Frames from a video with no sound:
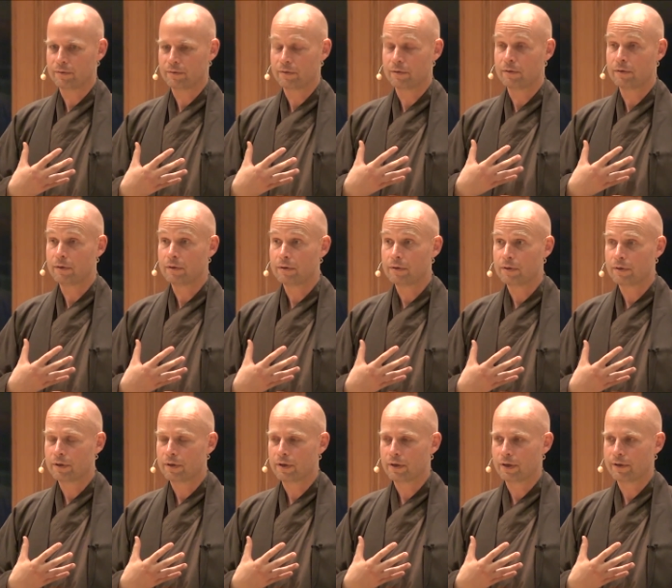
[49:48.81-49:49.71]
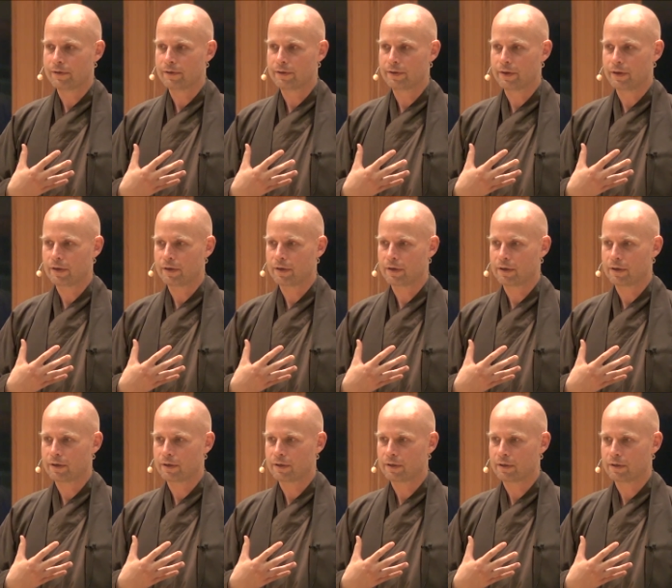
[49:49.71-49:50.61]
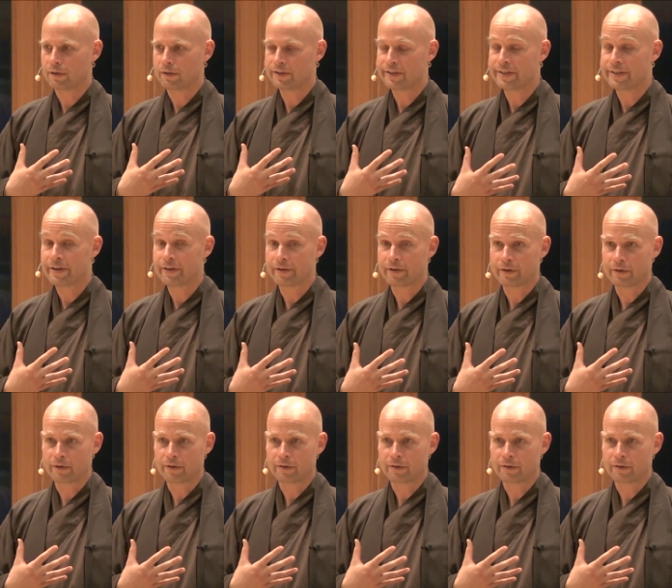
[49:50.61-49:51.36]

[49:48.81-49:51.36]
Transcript: learn as a young seeker